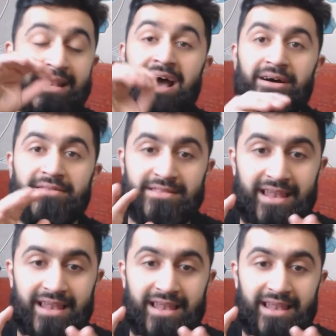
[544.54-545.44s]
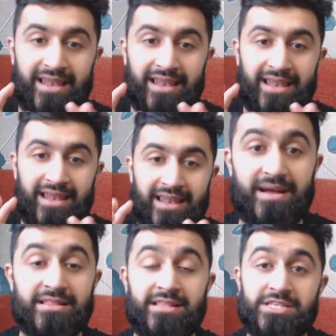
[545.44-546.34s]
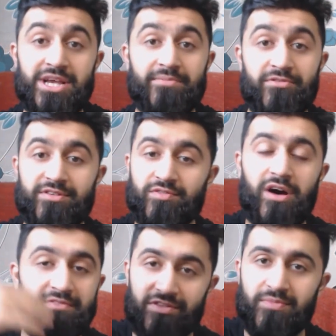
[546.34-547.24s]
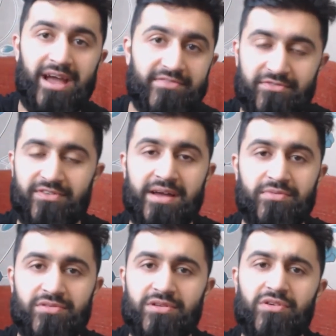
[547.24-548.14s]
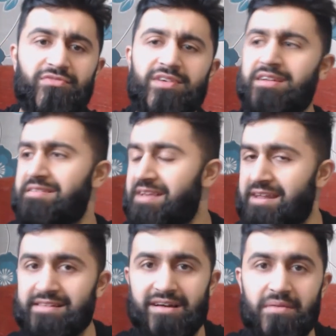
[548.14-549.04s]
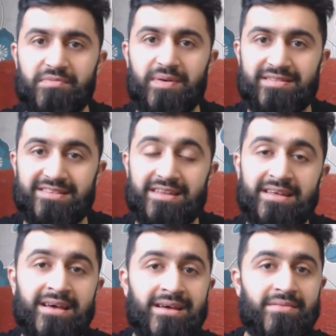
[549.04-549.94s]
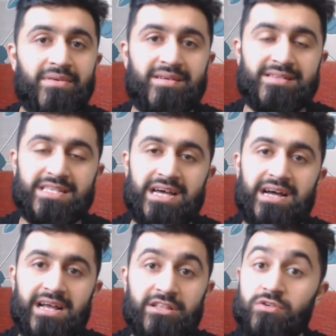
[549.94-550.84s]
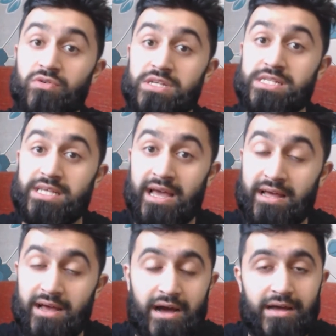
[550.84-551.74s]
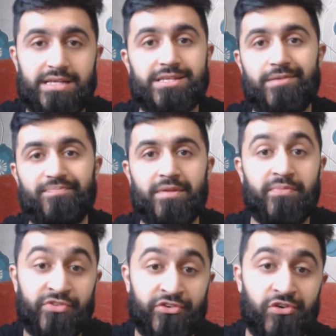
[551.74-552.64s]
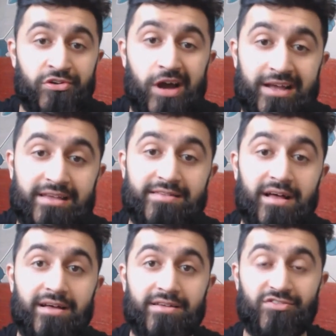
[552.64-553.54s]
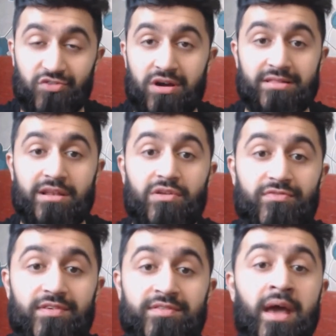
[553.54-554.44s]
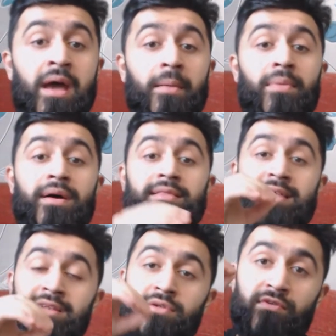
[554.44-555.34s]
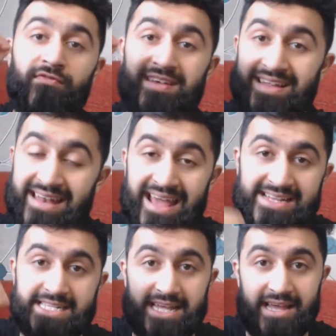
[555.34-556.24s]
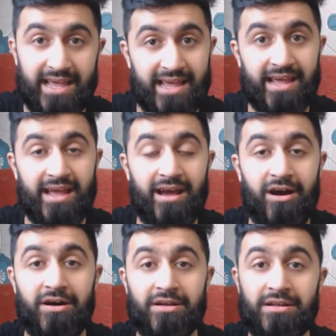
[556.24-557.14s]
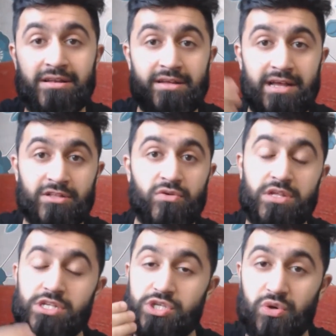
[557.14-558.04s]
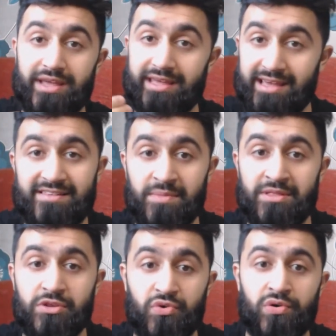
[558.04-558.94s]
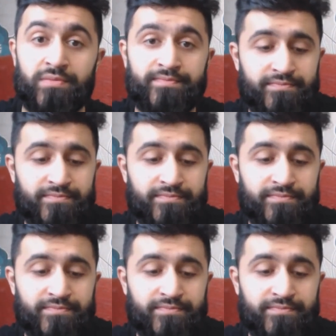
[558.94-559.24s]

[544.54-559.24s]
Now, the last part I'm going to talk about in this chapter is obviously we have the fight between Luffy and he's getting his arms busted because uh, Katakuri's uh, his um, Buso Shoku no Haki is stronger than Luffy's. But then Luffy connects a hit on Katakuri's jaw. He kicks him in the jaw.